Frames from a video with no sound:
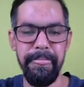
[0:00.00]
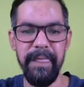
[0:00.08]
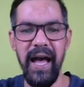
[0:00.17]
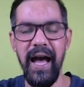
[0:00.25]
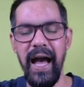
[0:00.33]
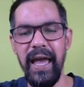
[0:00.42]

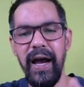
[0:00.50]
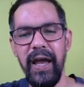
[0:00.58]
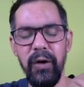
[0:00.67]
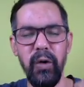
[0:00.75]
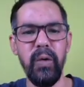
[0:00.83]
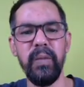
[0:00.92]

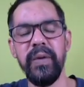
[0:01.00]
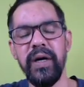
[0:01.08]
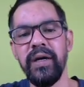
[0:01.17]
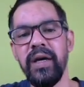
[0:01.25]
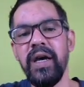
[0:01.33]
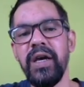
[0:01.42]
I hope
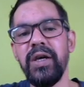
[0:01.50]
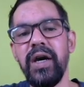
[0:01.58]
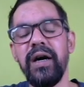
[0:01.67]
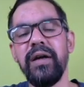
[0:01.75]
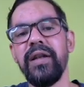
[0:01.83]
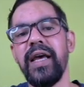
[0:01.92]

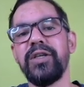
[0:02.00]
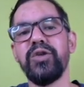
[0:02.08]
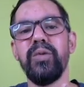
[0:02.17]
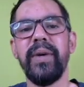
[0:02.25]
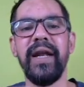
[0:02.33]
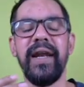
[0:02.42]
like
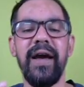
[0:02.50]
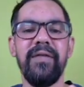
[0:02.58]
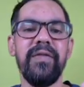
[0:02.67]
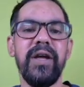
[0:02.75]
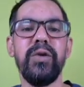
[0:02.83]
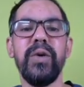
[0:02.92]
so many
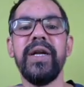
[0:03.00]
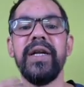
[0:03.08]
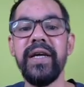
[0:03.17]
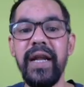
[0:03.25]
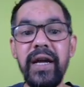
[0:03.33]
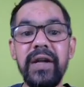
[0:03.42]
times when you
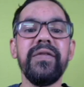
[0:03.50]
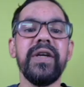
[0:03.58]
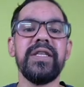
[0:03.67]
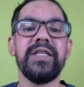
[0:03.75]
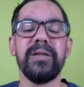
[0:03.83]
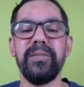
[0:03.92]
interact
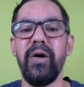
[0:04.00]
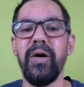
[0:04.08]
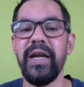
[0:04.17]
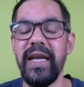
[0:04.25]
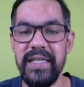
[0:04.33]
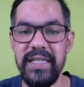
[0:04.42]
with some
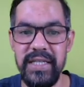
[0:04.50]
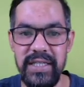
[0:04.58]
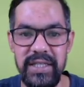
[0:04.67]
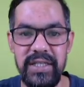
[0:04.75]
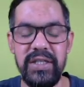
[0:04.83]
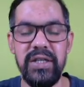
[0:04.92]

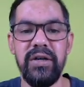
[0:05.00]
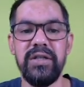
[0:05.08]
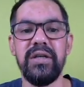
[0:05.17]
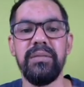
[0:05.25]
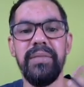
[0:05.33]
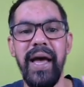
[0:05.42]
organizations or
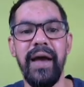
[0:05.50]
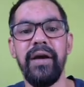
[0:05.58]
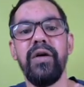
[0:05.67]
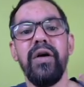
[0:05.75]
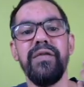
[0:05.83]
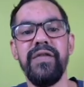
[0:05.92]
some
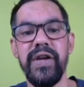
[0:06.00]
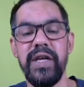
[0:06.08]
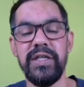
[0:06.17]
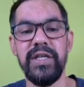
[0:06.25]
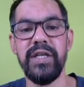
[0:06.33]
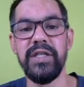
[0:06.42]
bank or
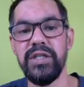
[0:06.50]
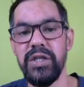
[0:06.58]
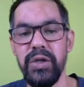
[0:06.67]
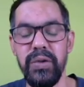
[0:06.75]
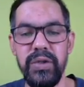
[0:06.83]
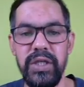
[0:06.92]
financial
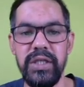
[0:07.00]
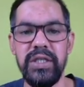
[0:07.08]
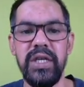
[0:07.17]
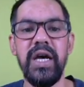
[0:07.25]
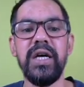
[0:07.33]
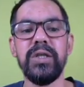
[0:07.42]

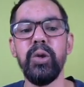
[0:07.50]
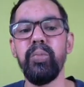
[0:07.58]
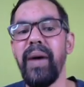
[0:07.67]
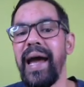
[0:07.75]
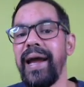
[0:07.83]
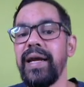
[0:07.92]
institutions, so
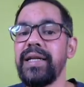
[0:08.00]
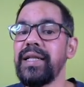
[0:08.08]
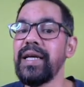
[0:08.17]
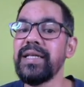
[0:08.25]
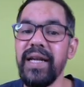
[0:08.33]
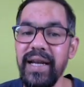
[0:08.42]
bank
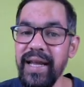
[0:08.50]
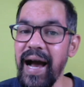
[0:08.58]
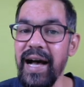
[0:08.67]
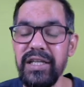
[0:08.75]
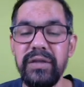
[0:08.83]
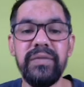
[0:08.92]
they generally
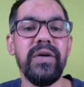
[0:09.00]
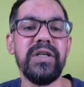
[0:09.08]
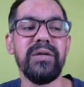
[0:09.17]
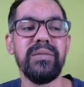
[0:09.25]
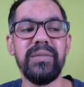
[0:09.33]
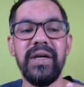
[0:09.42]
ask for
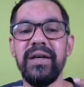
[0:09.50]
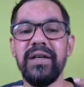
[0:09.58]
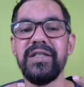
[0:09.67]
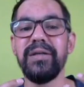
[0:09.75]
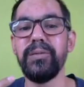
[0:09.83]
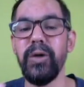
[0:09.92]

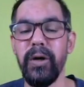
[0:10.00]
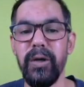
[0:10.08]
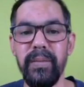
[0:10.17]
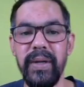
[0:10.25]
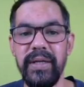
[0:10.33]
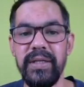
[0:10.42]
some
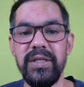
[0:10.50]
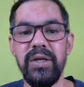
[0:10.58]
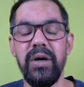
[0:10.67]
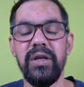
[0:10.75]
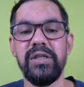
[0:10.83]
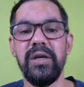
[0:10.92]
documents
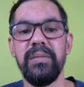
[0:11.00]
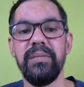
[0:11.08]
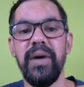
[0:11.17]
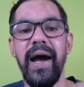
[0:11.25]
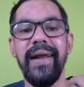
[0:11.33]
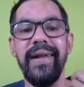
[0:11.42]
or
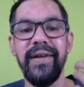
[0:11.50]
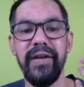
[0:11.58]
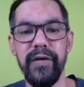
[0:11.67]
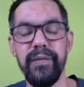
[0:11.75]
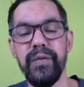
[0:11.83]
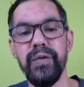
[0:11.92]
some
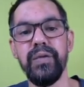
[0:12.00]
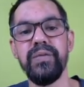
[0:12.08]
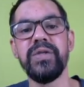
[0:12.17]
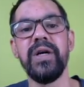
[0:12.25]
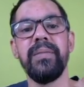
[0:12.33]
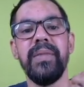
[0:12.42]
identity proof,
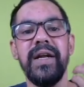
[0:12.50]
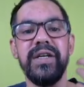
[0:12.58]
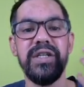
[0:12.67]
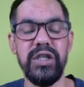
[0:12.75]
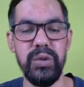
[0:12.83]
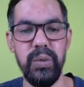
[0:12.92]
some
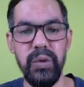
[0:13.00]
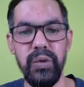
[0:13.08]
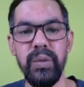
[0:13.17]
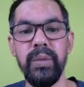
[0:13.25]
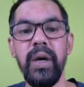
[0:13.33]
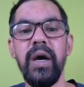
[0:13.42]
address
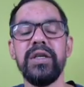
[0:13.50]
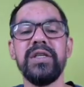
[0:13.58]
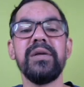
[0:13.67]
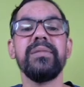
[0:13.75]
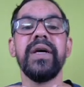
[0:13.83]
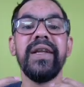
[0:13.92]
proof,
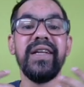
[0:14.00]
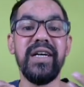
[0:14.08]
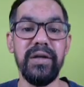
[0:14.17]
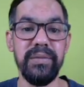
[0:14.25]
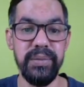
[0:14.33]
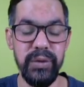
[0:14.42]
some
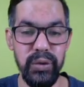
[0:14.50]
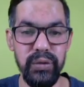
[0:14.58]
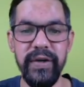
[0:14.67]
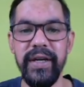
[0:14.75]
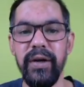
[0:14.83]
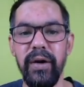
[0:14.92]
income
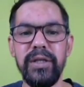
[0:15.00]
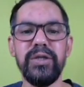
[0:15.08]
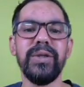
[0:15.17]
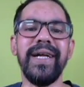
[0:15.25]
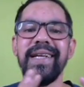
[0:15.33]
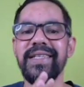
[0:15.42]
proof and all.
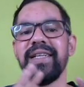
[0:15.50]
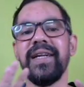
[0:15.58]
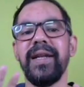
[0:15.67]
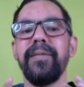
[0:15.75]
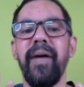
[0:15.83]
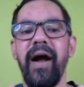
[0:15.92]
So that is
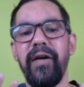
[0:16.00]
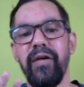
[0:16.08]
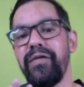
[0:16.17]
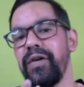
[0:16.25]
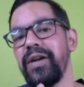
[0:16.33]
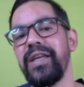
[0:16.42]
generally part
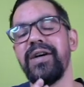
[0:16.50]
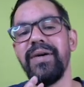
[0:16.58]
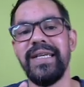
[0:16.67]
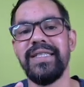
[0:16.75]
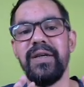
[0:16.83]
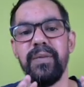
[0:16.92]
of your
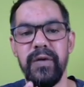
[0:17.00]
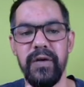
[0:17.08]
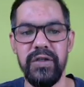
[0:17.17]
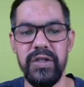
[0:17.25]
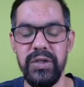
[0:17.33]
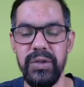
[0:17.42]
KYC
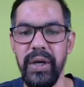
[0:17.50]
process.